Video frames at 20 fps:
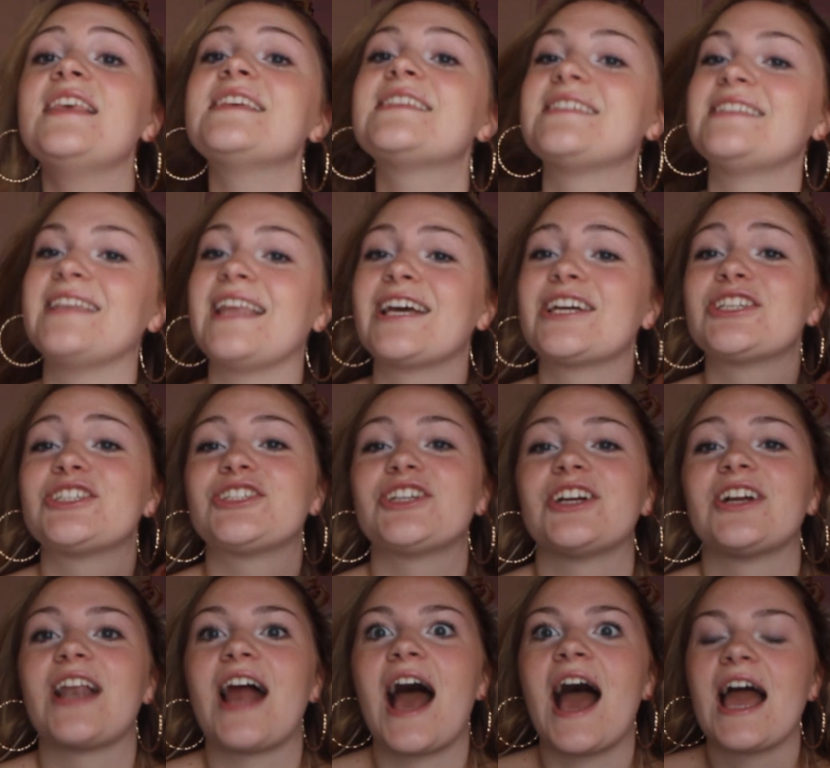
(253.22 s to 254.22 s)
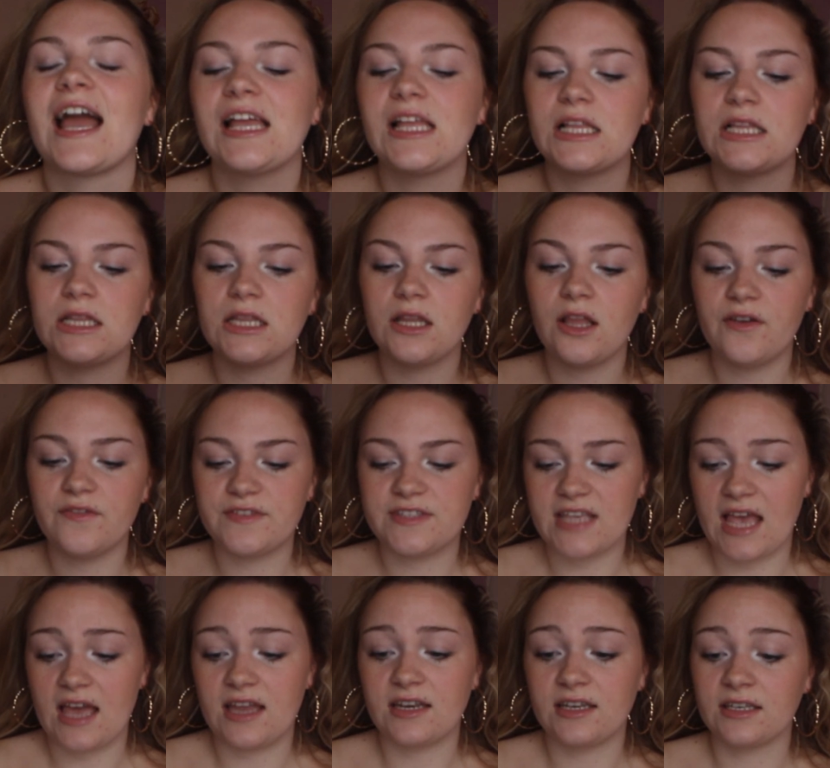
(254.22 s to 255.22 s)
this next shirt, I love
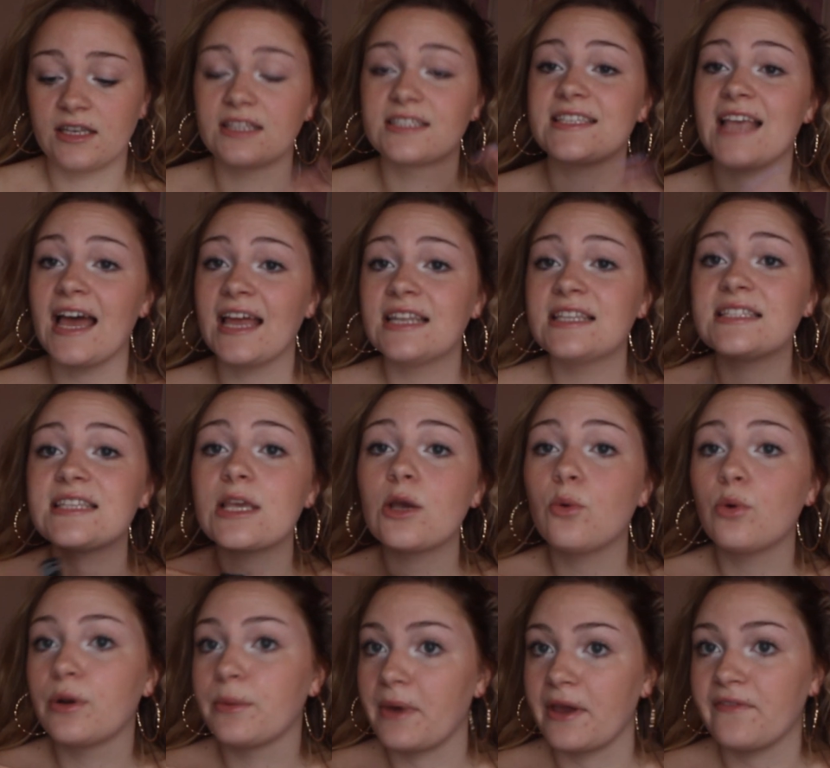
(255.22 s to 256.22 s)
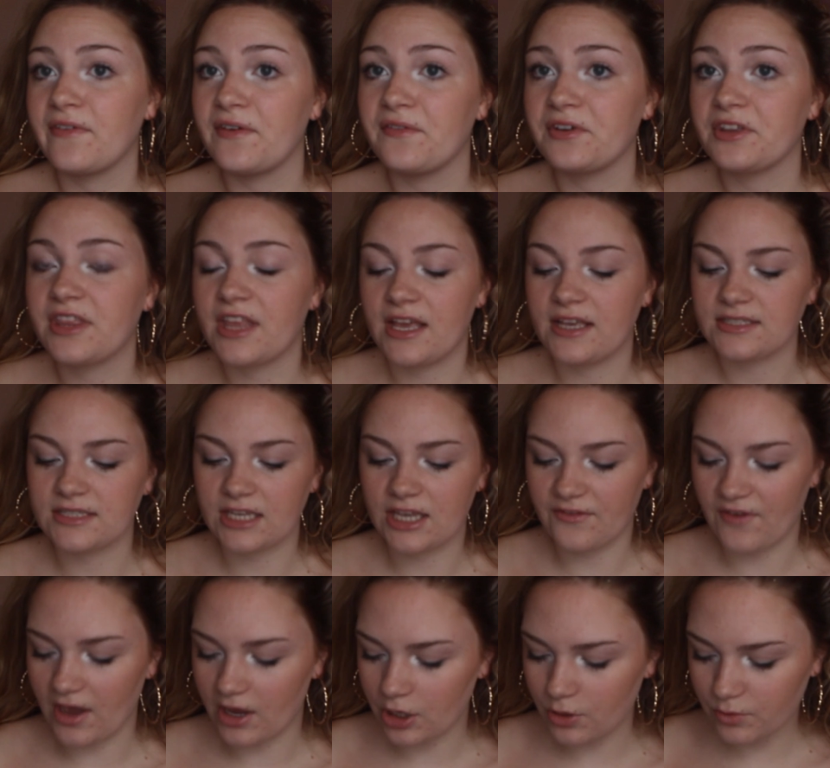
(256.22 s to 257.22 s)
satin. Satin's like one of my favorite things. Like,
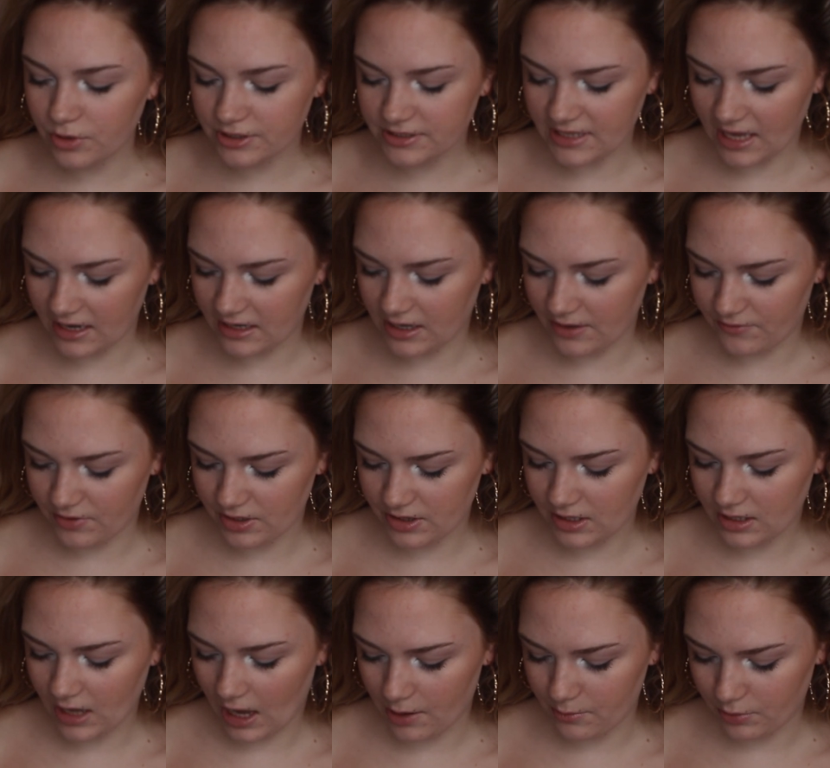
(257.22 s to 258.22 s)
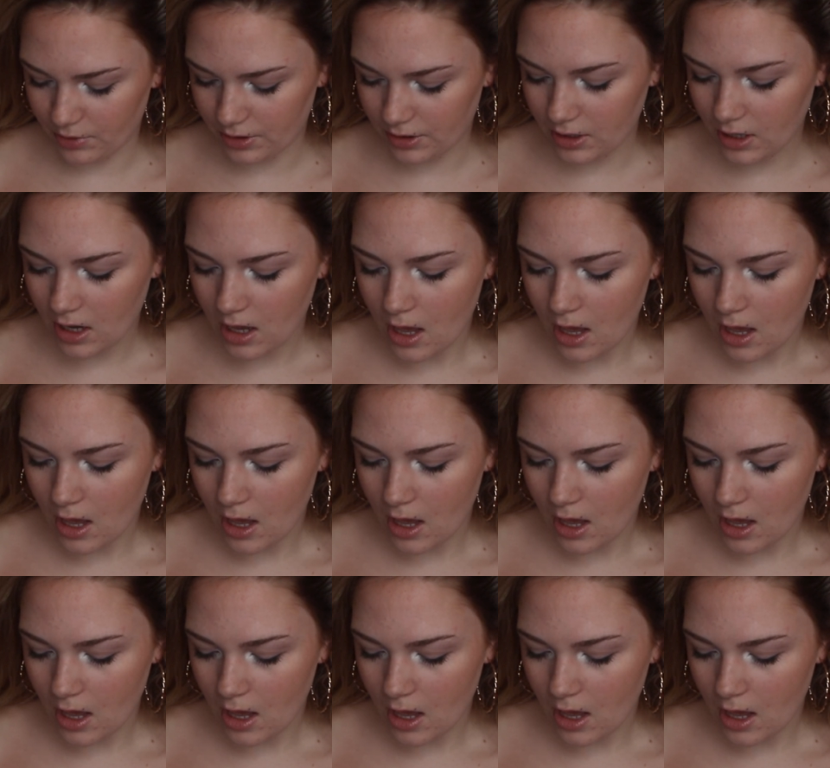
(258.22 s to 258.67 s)
if I could wear satin everything, I would.